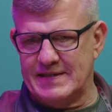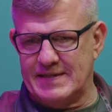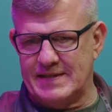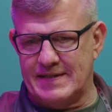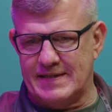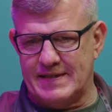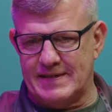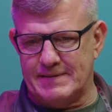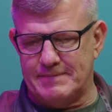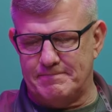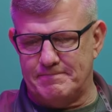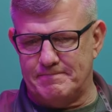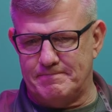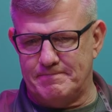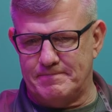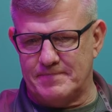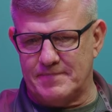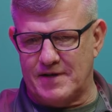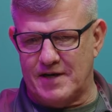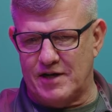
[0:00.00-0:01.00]
Um,
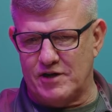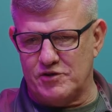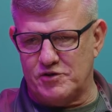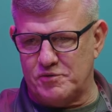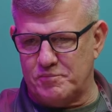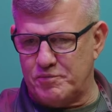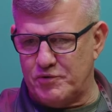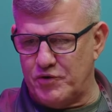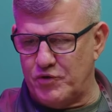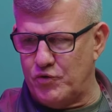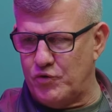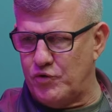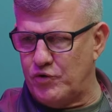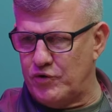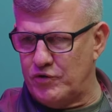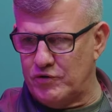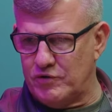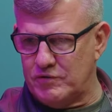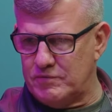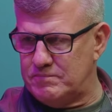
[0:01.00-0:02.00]

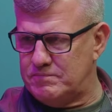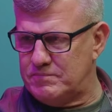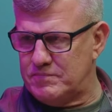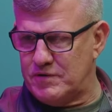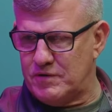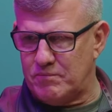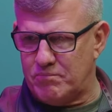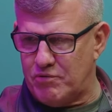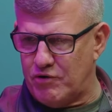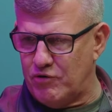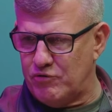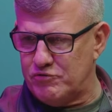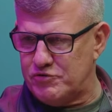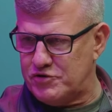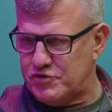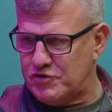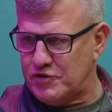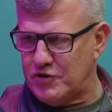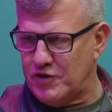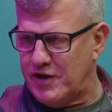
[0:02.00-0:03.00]
entrepreneurial
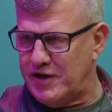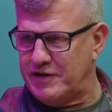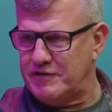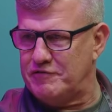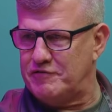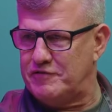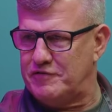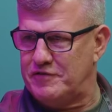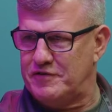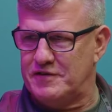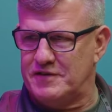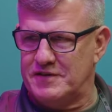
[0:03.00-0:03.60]
approach to life,